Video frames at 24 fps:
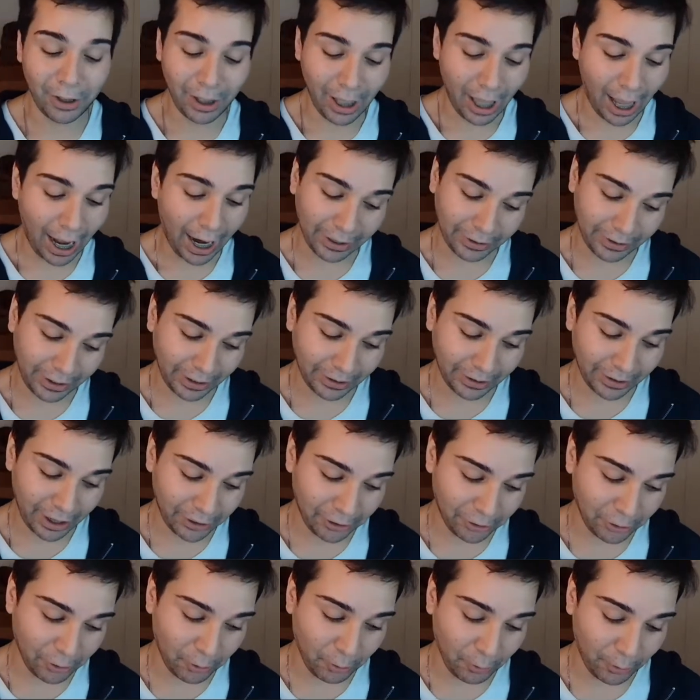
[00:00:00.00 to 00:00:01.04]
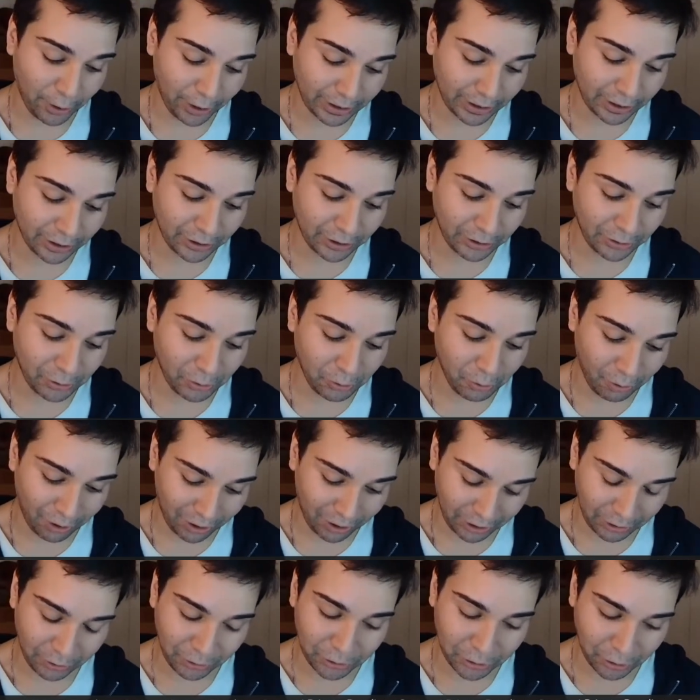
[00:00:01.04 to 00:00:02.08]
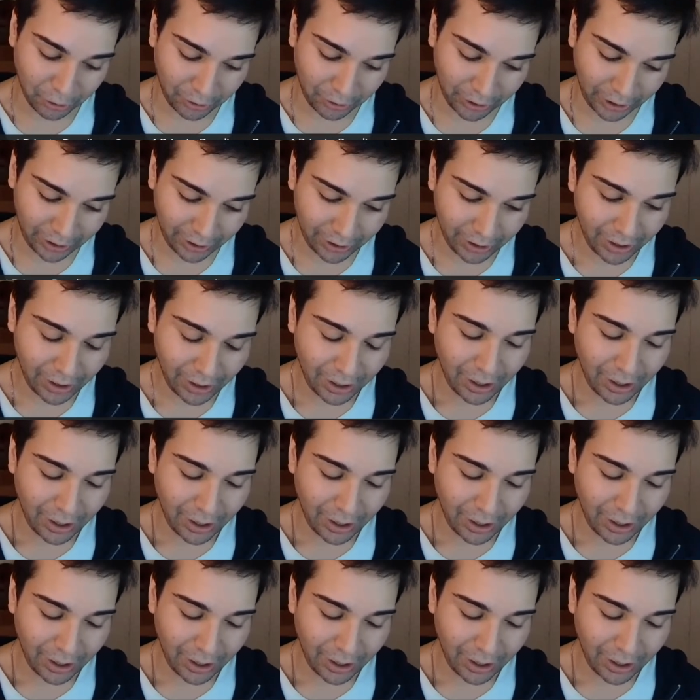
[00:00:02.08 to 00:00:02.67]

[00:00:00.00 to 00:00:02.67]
I think that you're going to go on a new journey.